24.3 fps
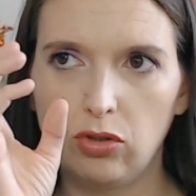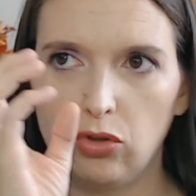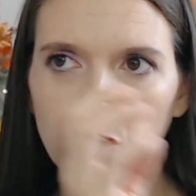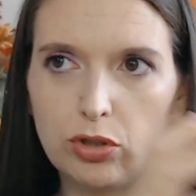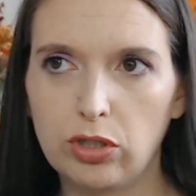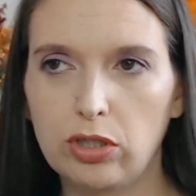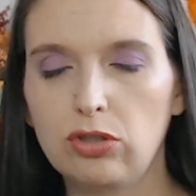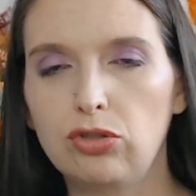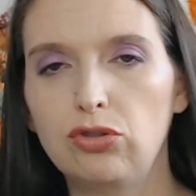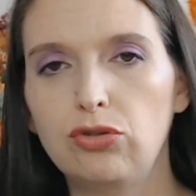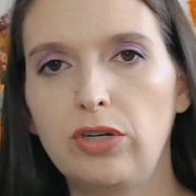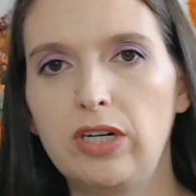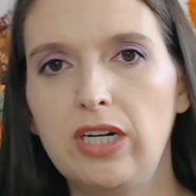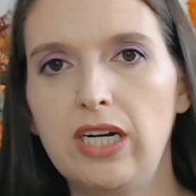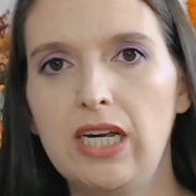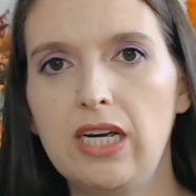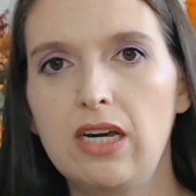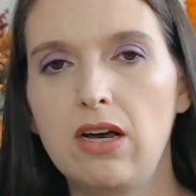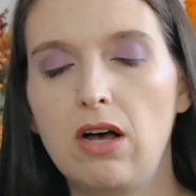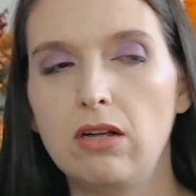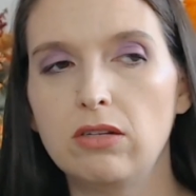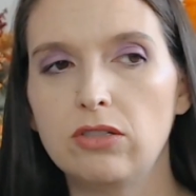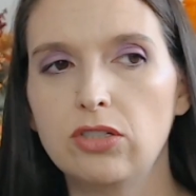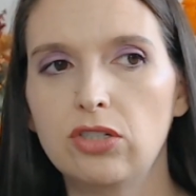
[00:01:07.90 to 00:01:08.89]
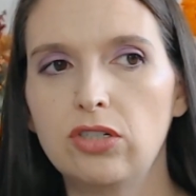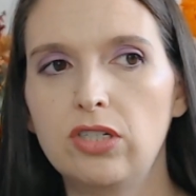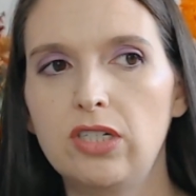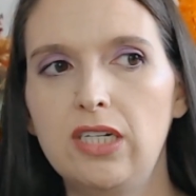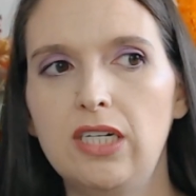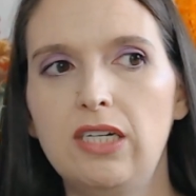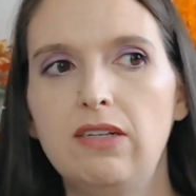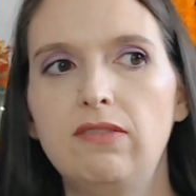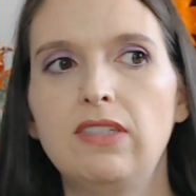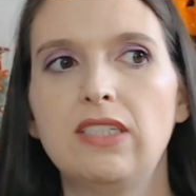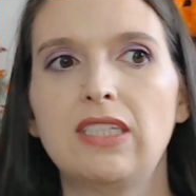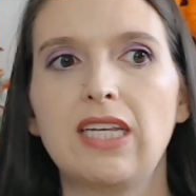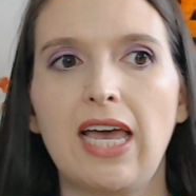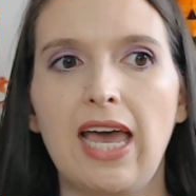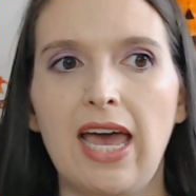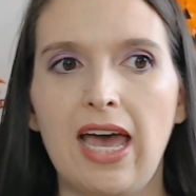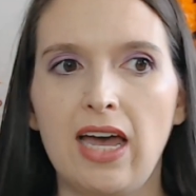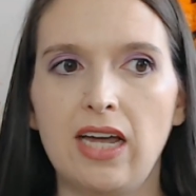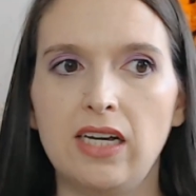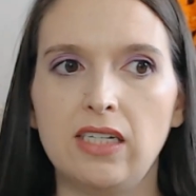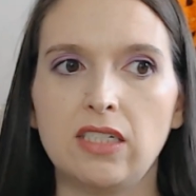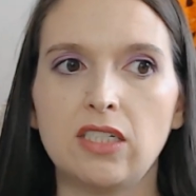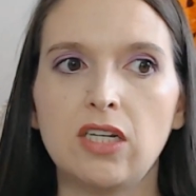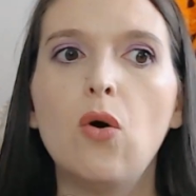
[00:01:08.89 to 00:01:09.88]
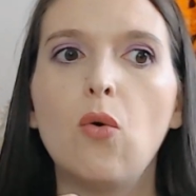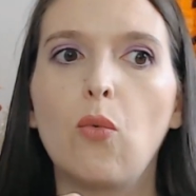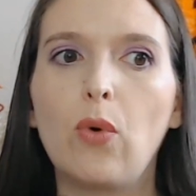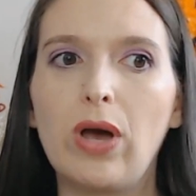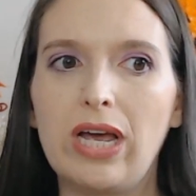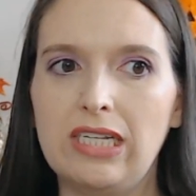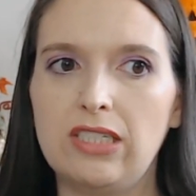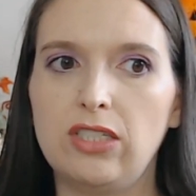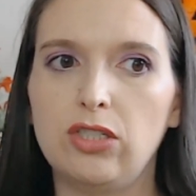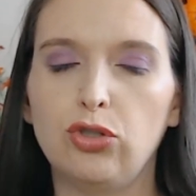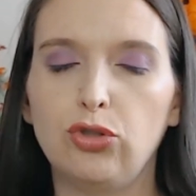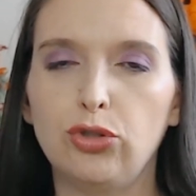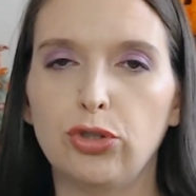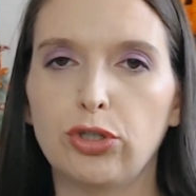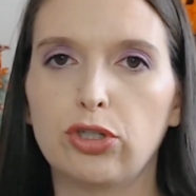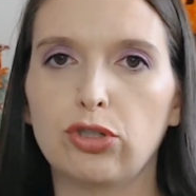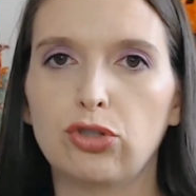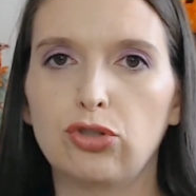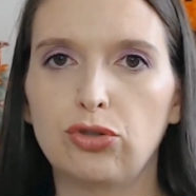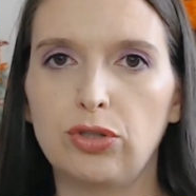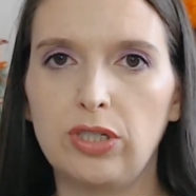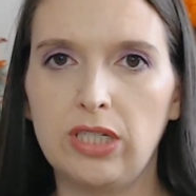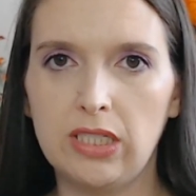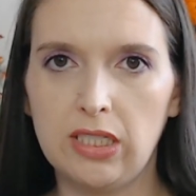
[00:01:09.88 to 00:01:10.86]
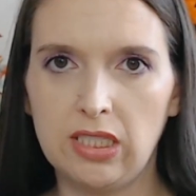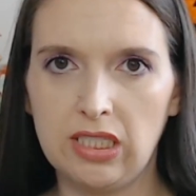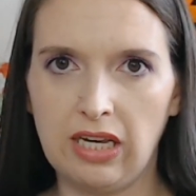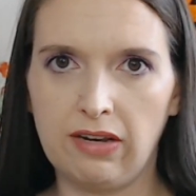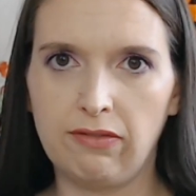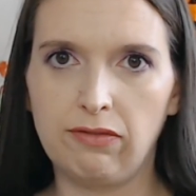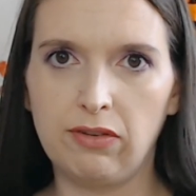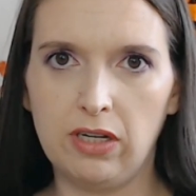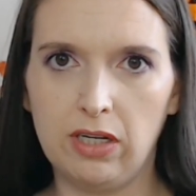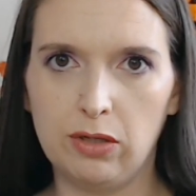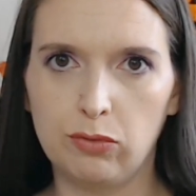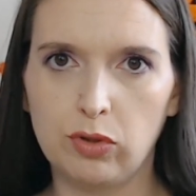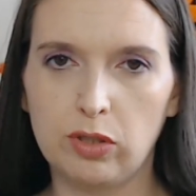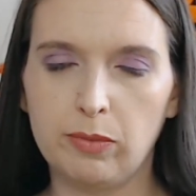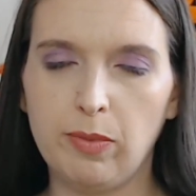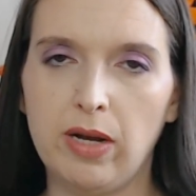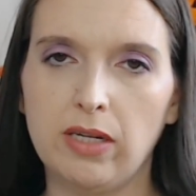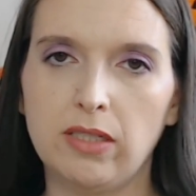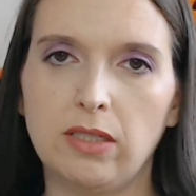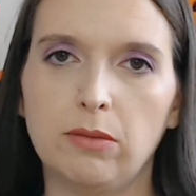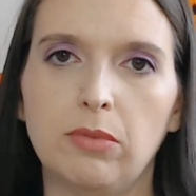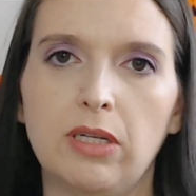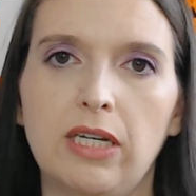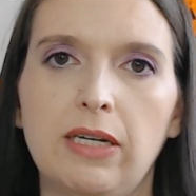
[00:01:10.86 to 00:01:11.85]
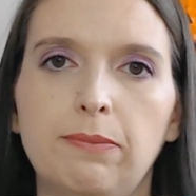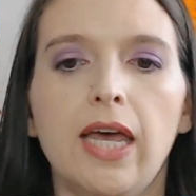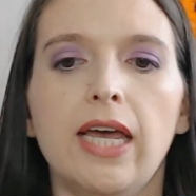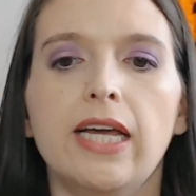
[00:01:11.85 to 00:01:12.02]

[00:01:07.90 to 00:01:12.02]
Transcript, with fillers: trick-or-treating alternatives and ways to trick-or-treat safely and responsibly.